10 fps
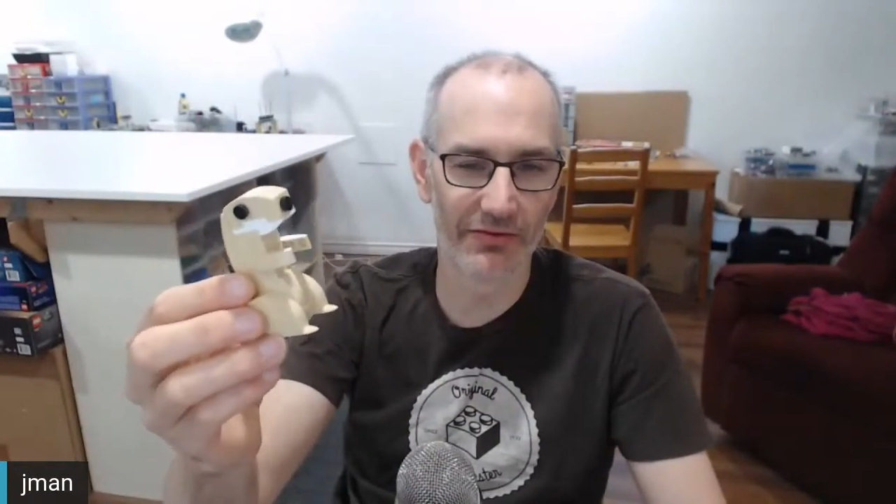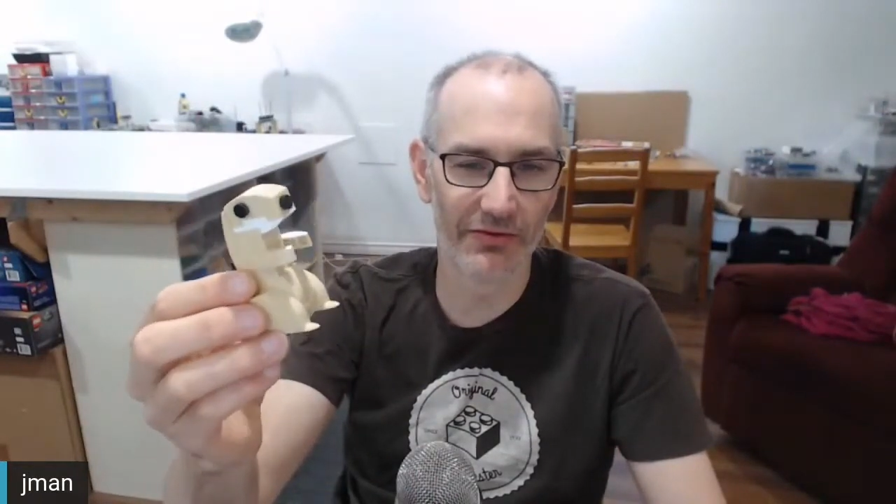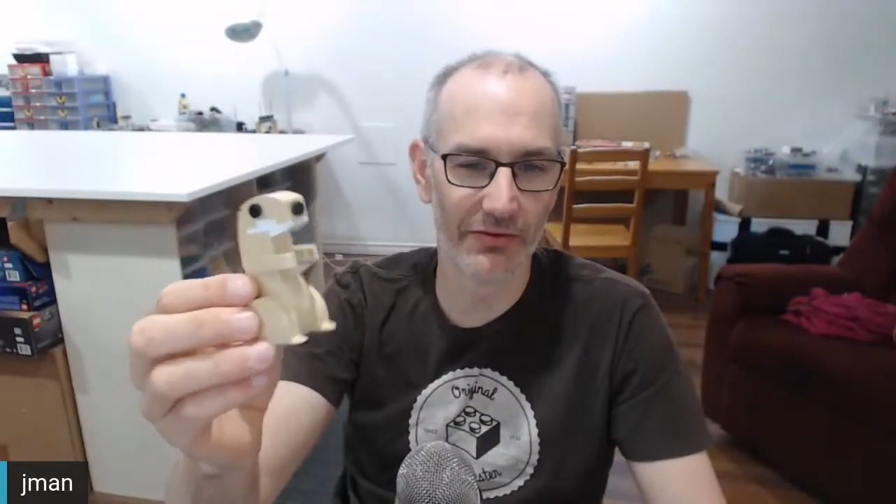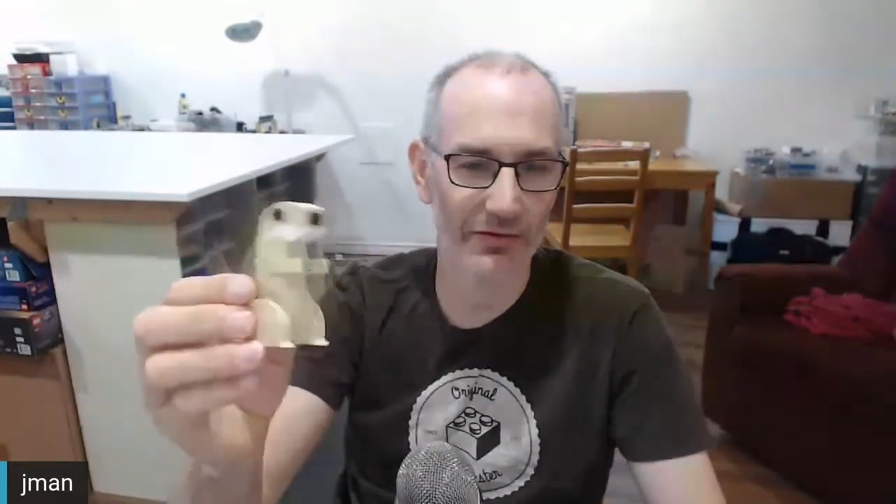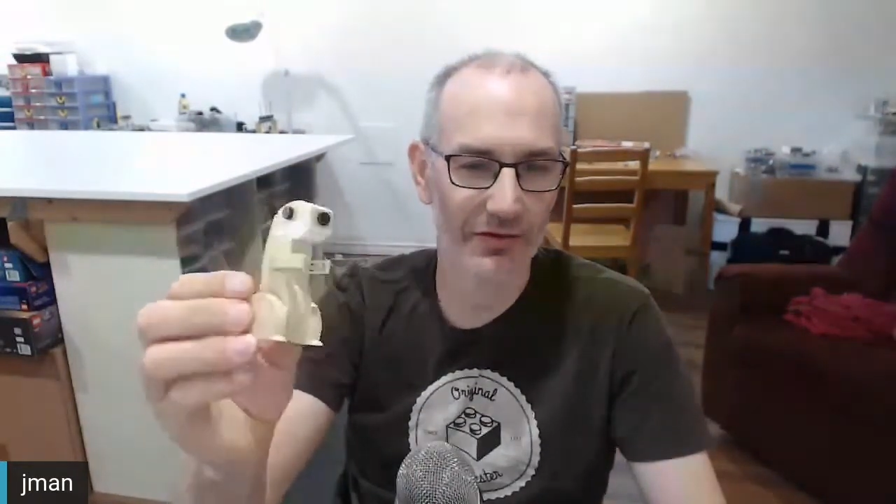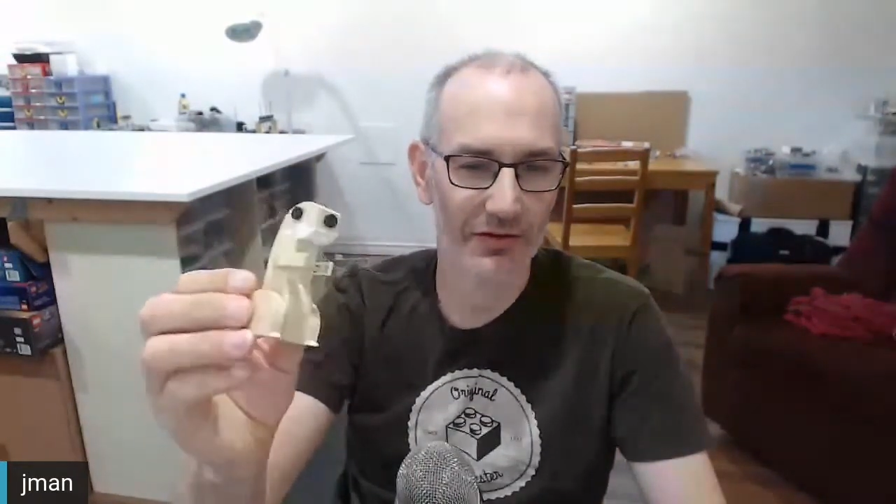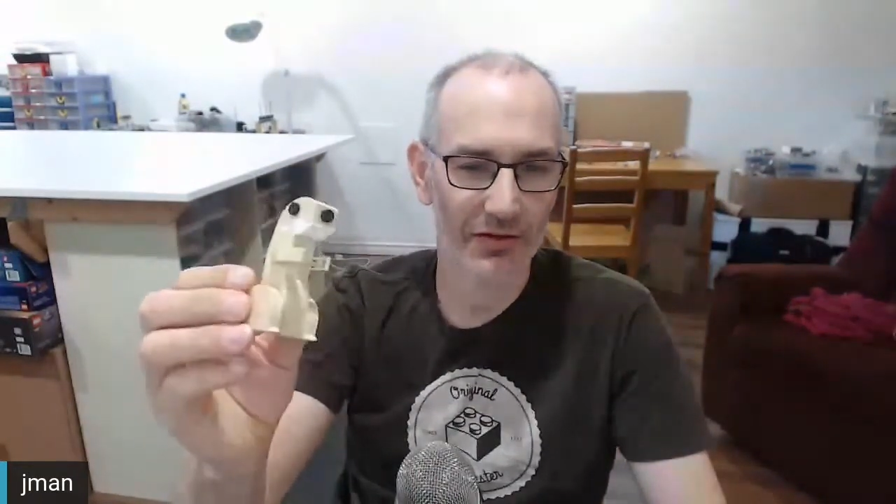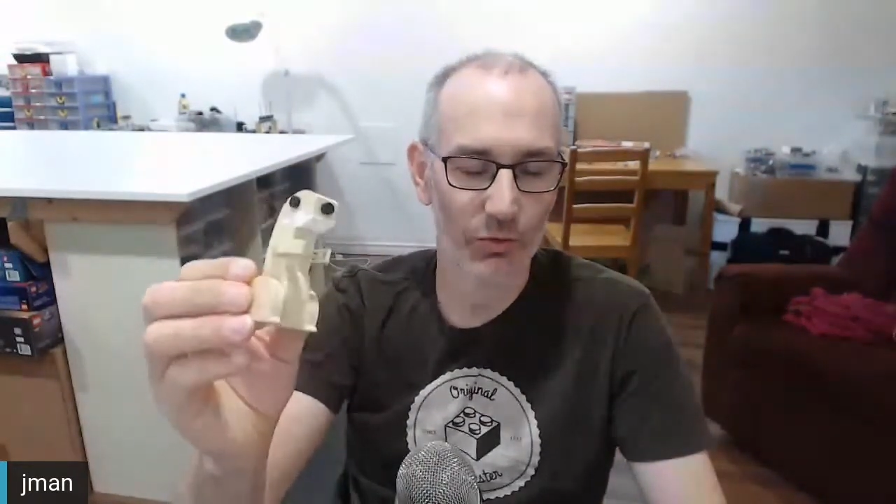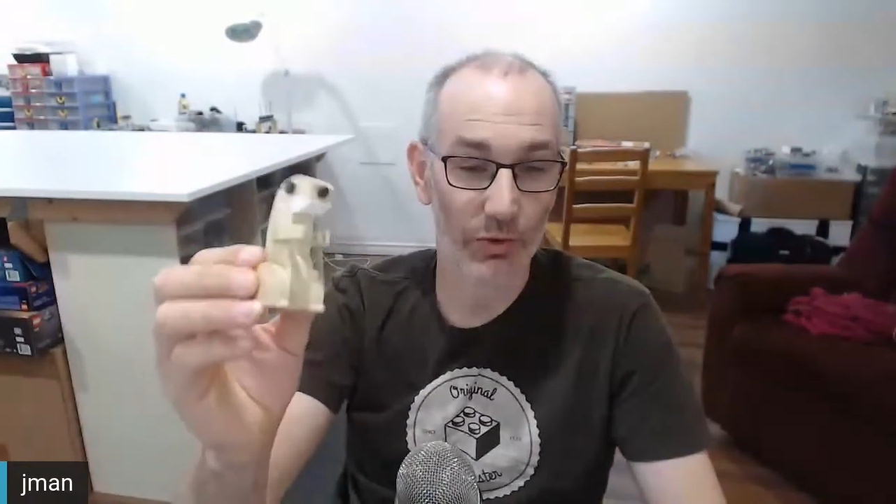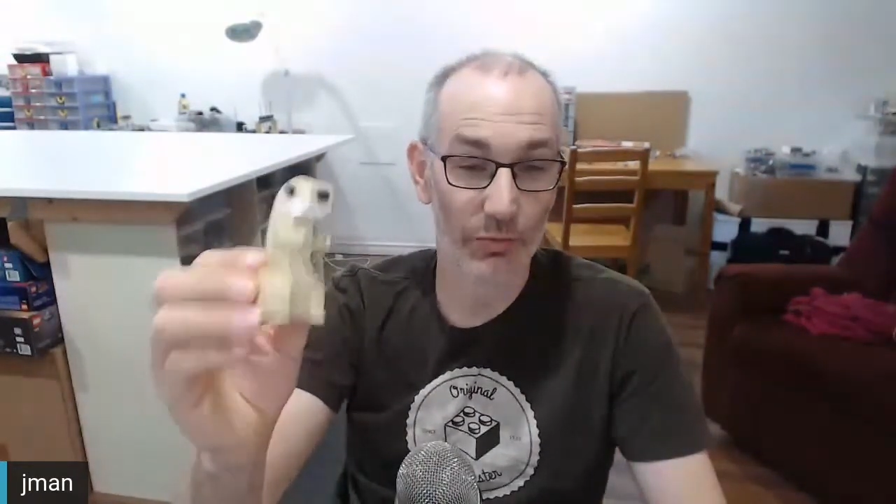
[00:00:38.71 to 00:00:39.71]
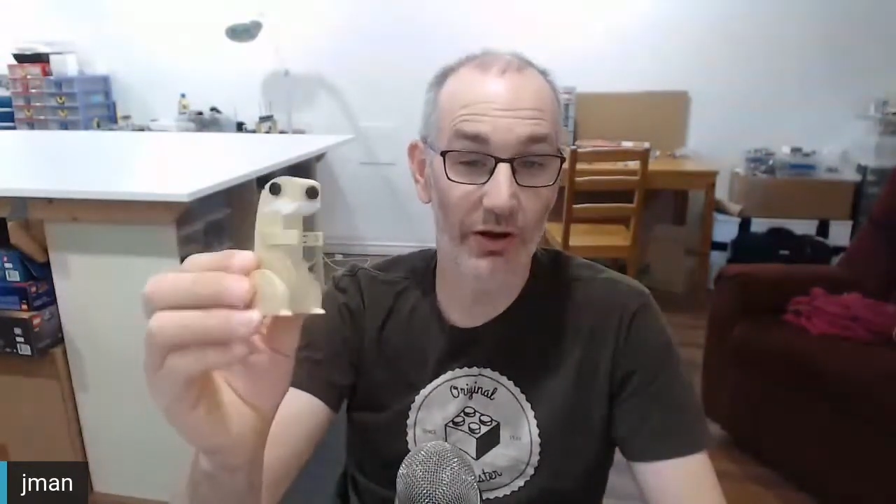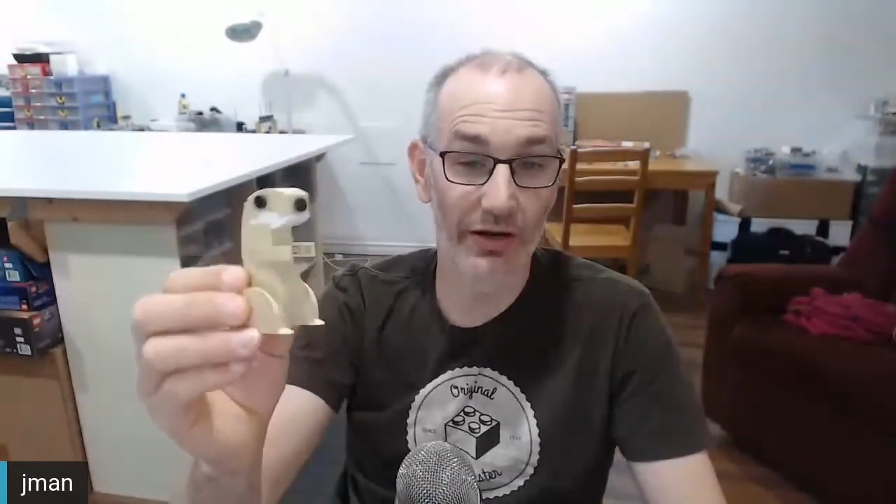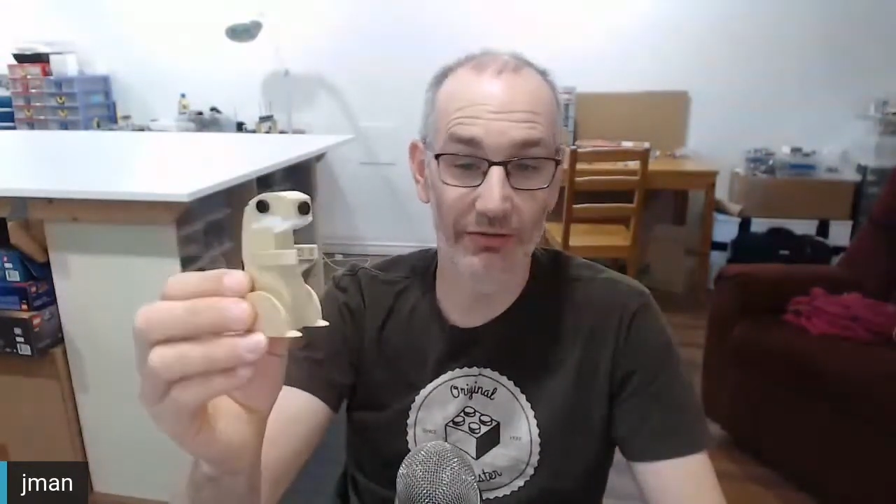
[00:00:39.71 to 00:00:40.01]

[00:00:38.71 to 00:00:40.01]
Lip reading: So when we are